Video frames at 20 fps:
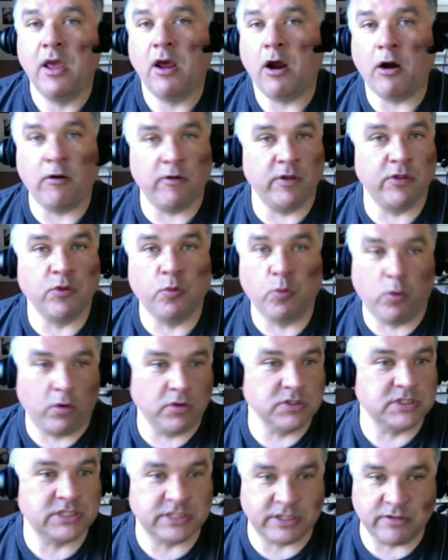are in the
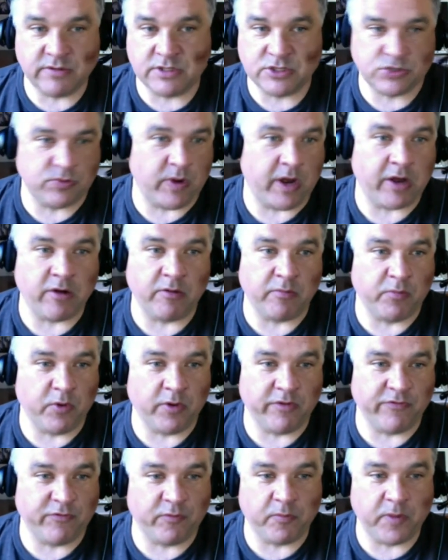World Series record
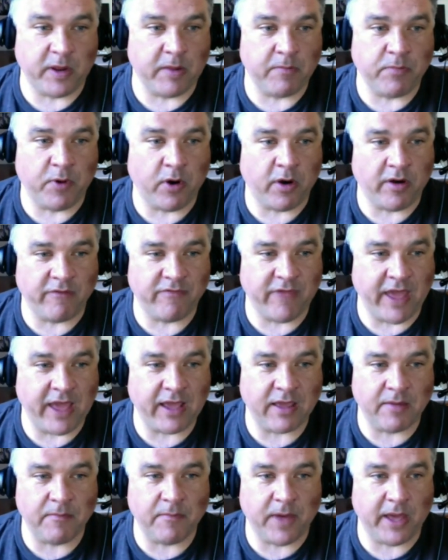books for being part of
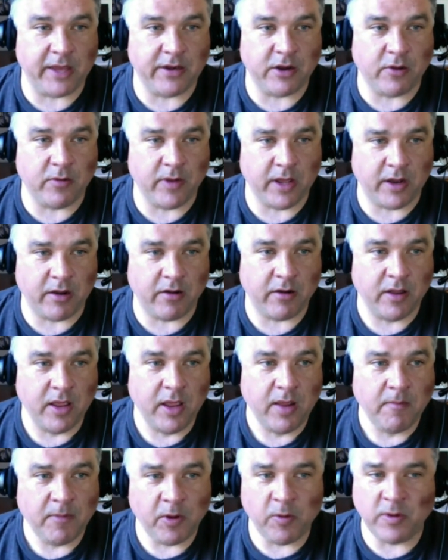that combined no-hitter.
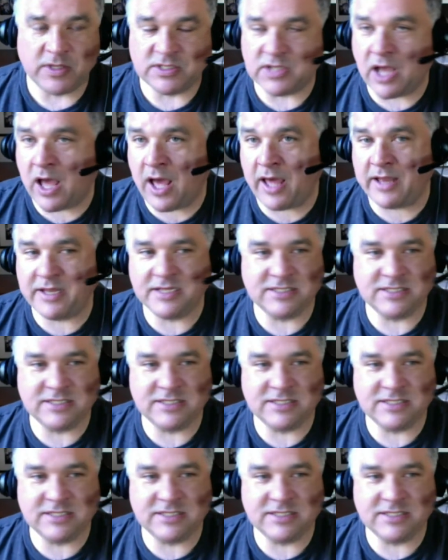Oh, it's odd.